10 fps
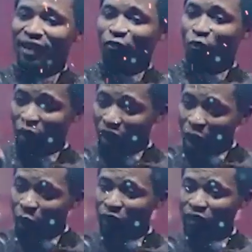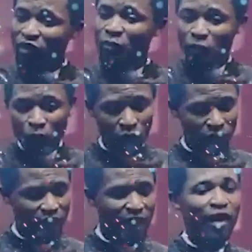for now is
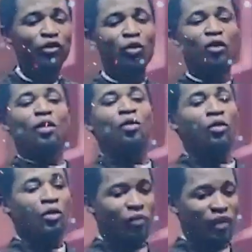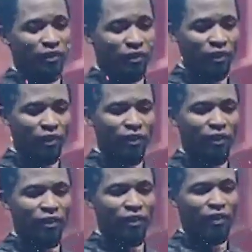billboard. And that's okay, hold on first.
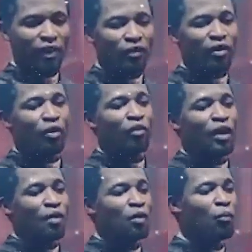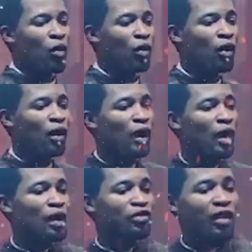Instead of that billboard,
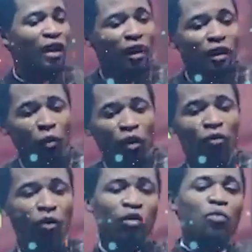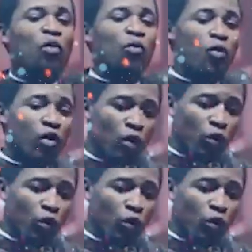let's channel the money for this month for the